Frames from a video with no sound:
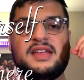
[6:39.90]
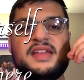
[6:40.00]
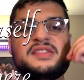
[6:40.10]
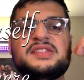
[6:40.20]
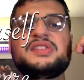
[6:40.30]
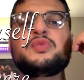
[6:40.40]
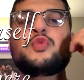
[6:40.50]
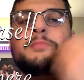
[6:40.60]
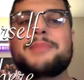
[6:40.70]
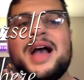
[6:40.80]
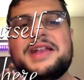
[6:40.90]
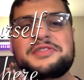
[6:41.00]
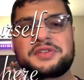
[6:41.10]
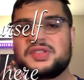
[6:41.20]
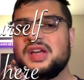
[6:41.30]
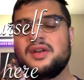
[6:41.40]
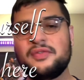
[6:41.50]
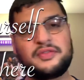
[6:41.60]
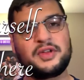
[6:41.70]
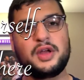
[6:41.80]
is to remind
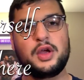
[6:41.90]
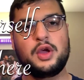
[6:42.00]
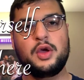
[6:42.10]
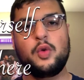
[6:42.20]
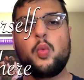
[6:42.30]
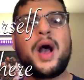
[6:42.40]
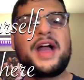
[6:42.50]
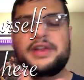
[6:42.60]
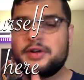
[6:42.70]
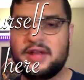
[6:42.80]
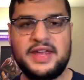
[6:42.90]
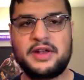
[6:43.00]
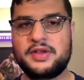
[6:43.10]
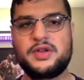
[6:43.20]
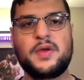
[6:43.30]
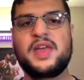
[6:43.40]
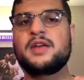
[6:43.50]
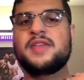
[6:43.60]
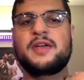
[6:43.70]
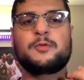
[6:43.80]
yourself why you're here. You know,
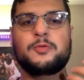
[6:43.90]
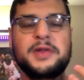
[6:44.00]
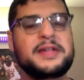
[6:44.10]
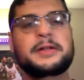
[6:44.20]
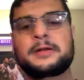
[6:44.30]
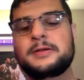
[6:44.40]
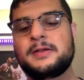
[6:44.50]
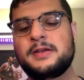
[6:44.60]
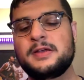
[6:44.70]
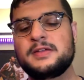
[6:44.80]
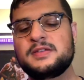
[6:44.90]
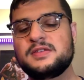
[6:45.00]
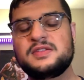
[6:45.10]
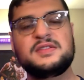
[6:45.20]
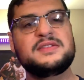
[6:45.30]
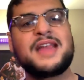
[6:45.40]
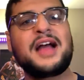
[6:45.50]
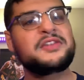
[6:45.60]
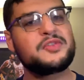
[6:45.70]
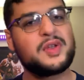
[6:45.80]
that rigor,
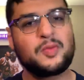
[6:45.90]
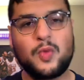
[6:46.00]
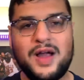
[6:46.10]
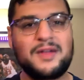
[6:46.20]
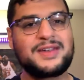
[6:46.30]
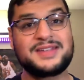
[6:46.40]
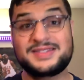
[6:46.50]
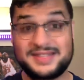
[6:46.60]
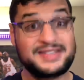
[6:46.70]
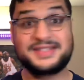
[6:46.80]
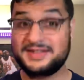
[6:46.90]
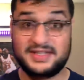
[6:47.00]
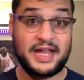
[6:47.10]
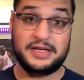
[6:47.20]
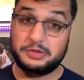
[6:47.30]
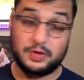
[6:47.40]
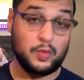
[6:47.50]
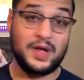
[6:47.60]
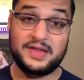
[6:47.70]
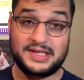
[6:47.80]
not doing well, consistently not doing
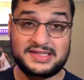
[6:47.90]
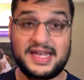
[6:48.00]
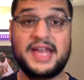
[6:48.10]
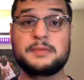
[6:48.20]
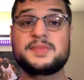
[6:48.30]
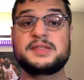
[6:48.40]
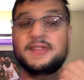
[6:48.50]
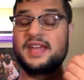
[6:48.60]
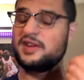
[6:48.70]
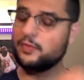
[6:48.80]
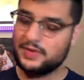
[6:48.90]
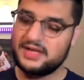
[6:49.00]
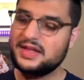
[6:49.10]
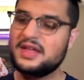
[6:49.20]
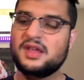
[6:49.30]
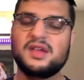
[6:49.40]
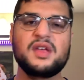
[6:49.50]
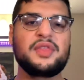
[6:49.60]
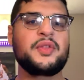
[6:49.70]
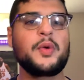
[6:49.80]
well in exams, can really
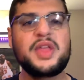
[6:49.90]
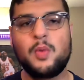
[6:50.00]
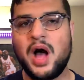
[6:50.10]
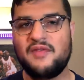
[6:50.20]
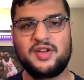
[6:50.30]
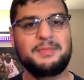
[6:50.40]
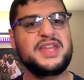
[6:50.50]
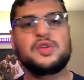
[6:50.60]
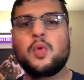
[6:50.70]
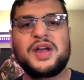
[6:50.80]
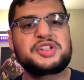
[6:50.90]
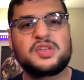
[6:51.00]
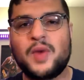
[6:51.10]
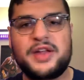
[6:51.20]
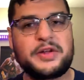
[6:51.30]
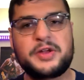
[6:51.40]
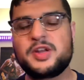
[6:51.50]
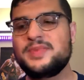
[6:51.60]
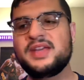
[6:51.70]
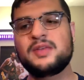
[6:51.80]
throw you off. It'll make you question why you're here
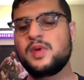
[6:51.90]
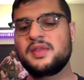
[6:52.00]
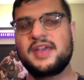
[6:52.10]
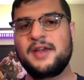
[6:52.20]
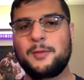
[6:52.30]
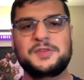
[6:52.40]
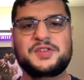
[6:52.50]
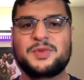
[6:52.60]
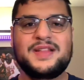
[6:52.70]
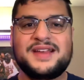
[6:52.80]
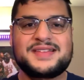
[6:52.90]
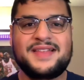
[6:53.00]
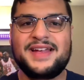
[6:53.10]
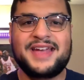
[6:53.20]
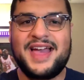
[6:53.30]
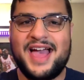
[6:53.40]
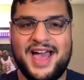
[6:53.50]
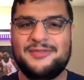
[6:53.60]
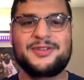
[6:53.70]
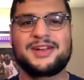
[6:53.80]
to begin with. And once you realize that, like,
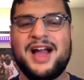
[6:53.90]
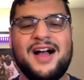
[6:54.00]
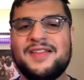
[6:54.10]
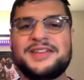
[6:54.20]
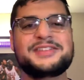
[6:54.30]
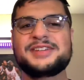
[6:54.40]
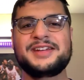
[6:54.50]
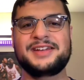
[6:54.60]
after college,